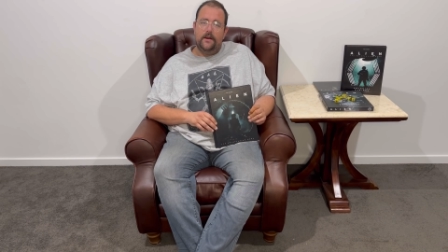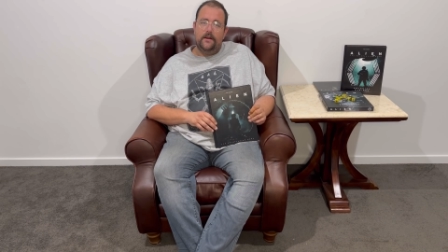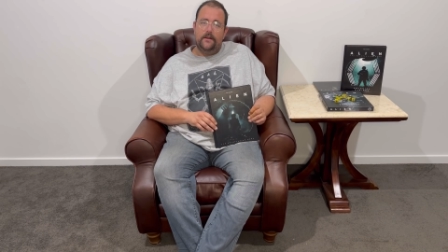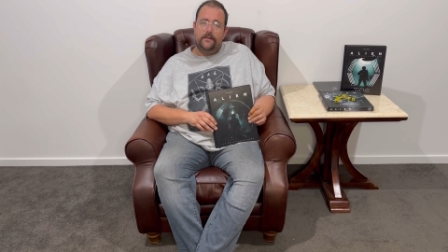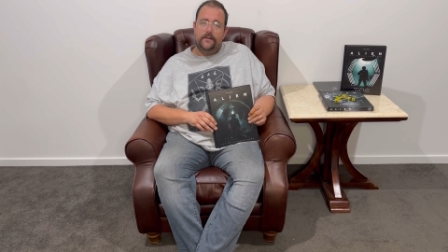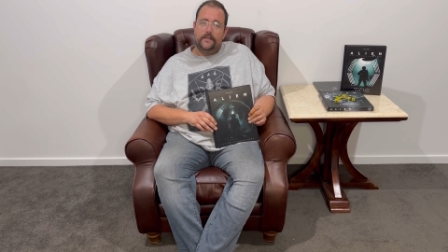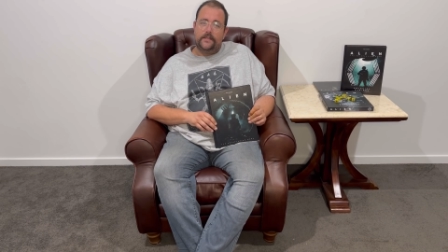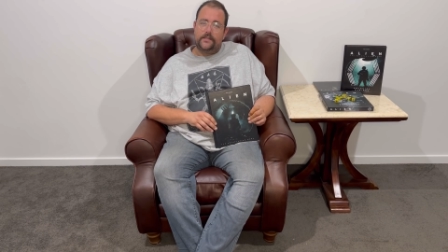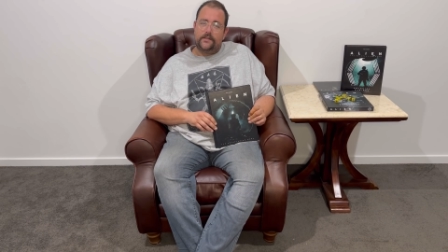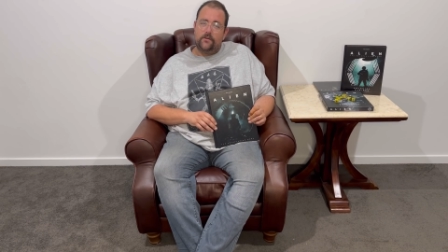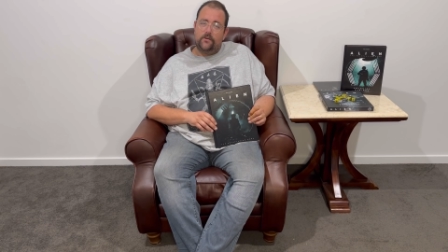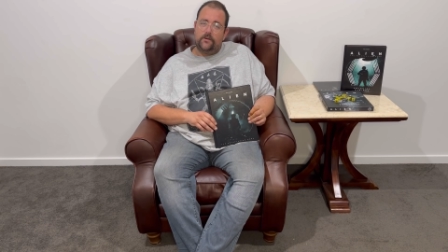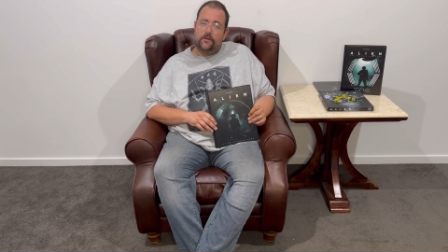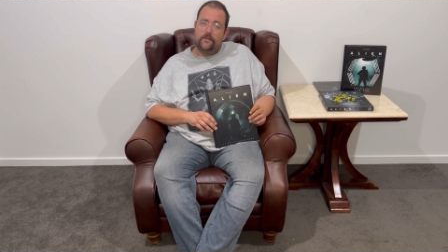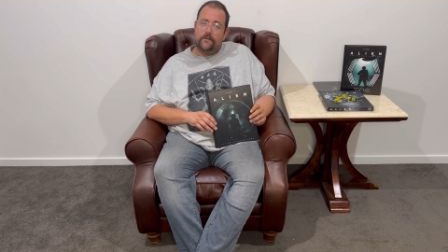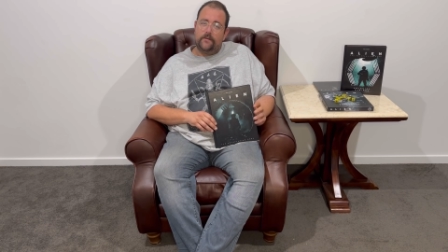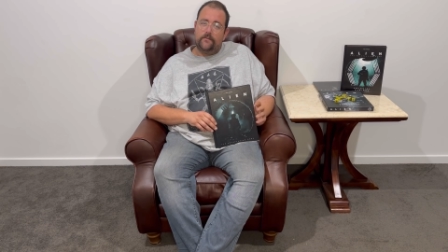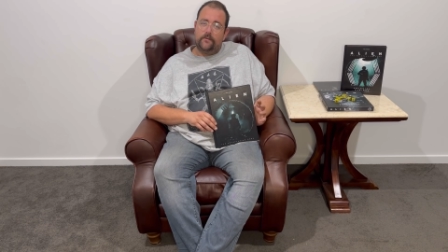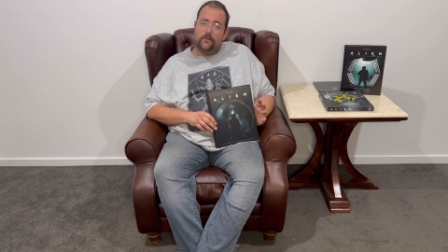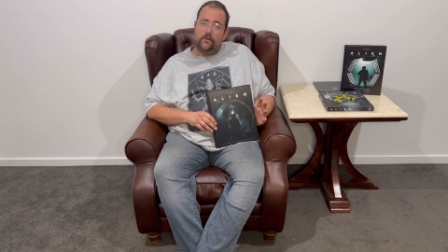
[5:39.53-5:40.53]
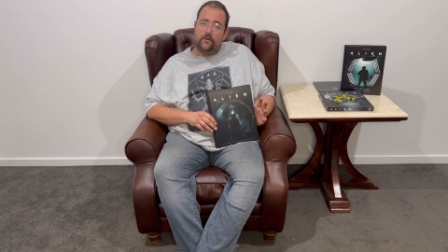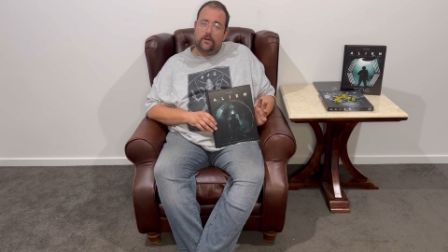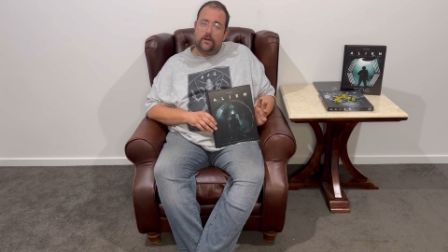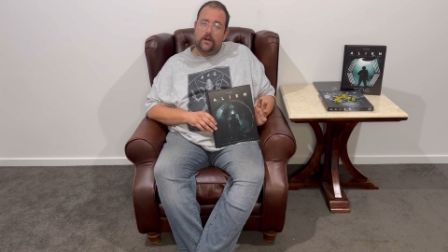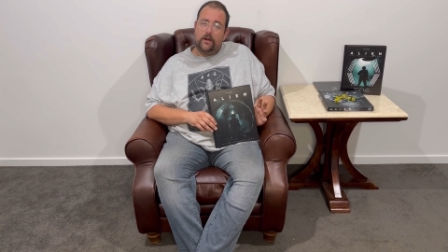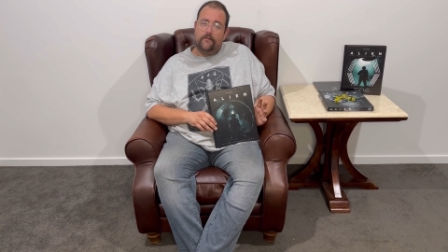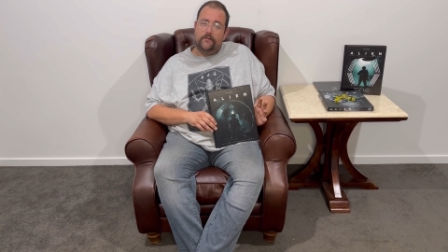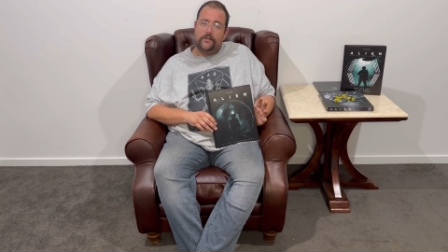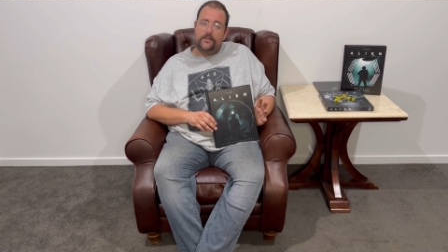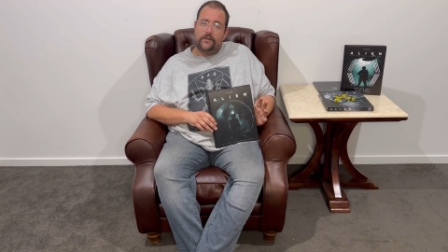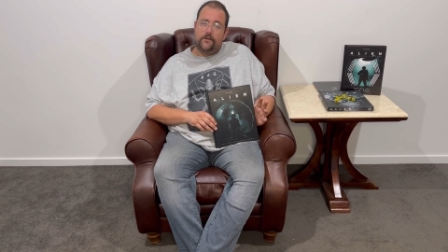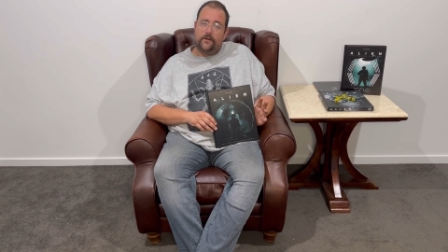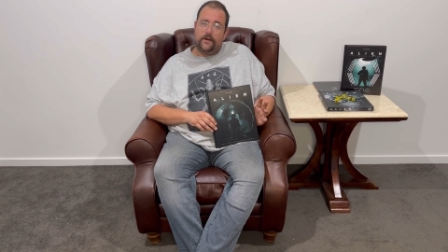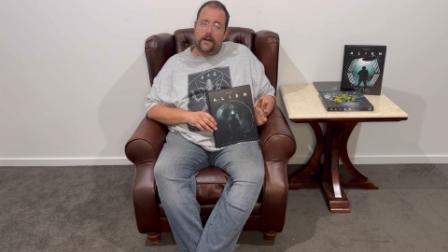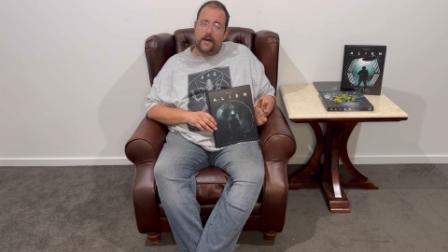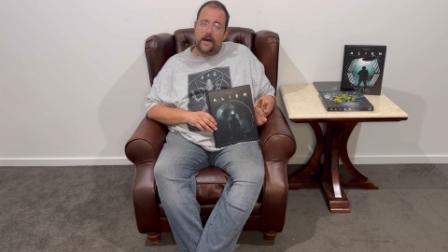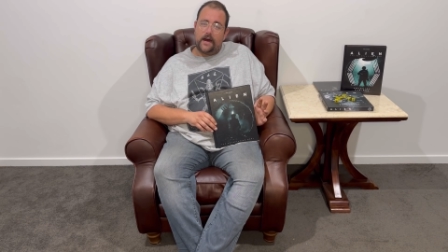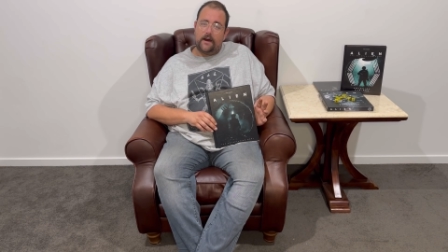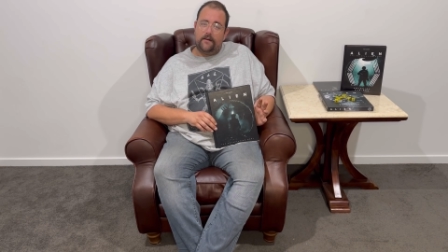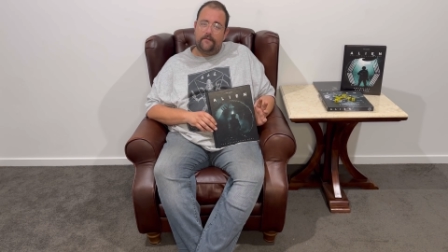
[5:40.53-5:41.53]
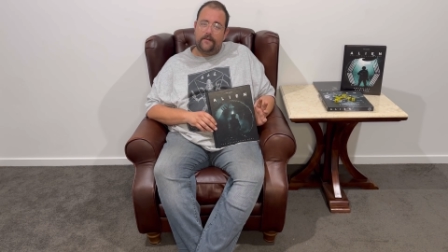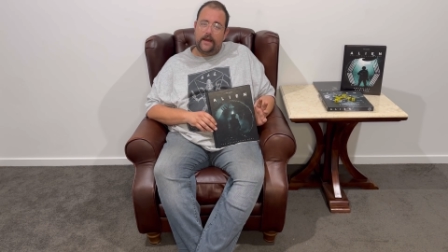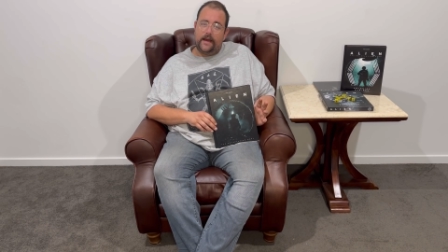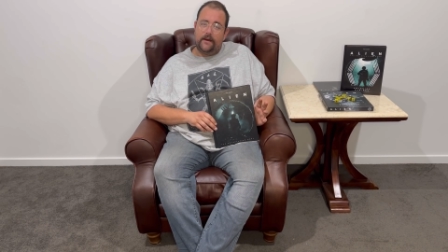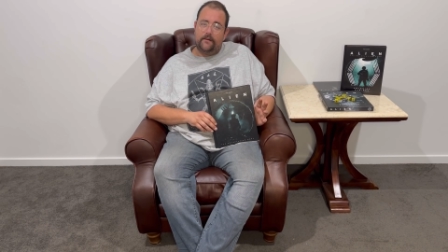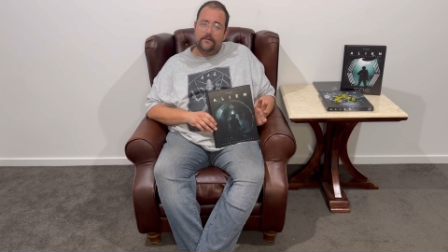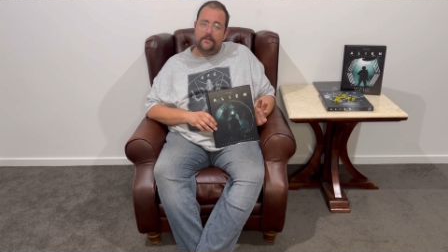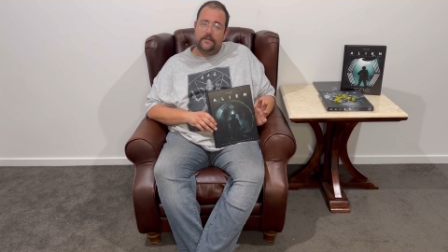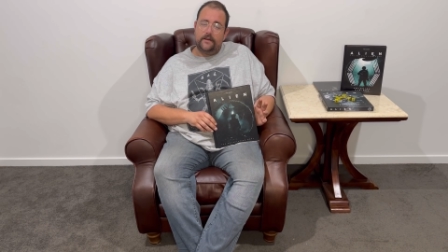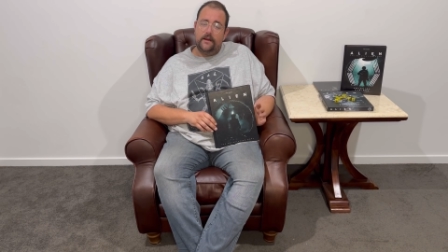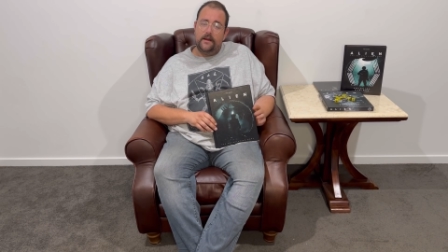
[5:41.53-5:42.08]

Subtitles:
This took a little over 2.5 hours.